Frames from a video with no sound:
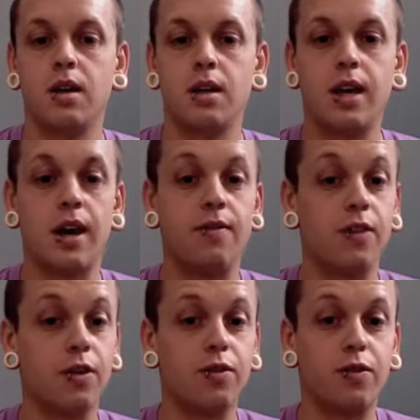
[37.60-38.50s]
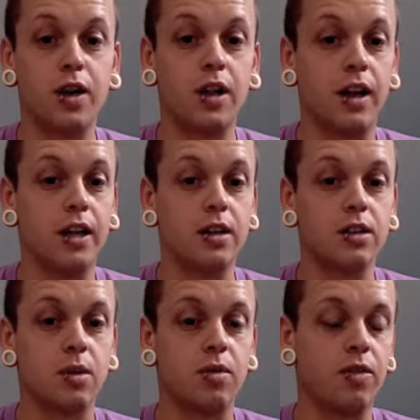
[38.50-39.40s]
yeah, feel free, like
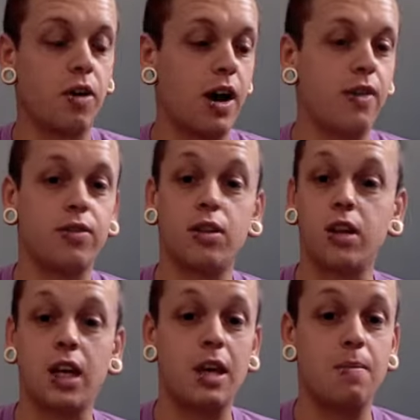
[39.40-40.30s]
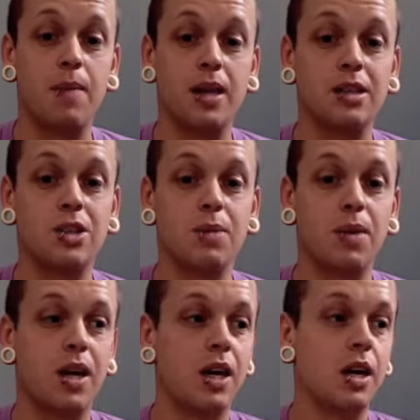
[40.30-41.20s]
some of you have, to keep messaging
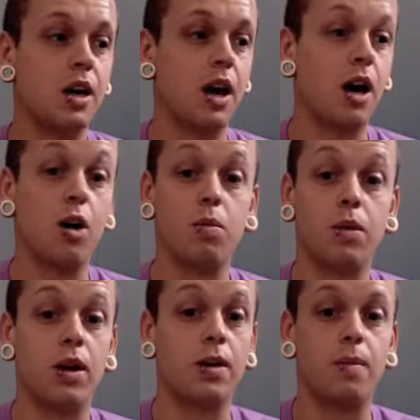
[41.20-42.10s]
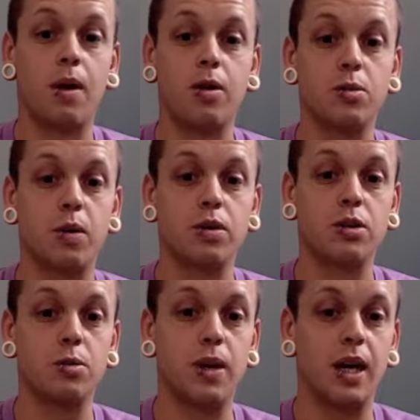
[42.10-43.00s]
me. I hope that my
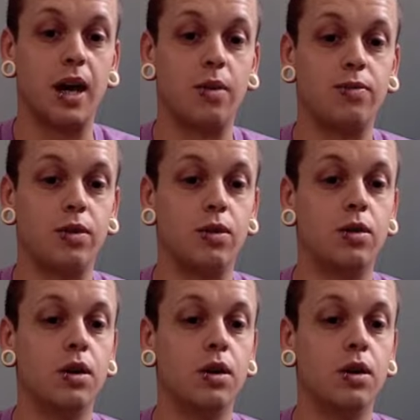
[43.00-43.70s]
responses are being helpful.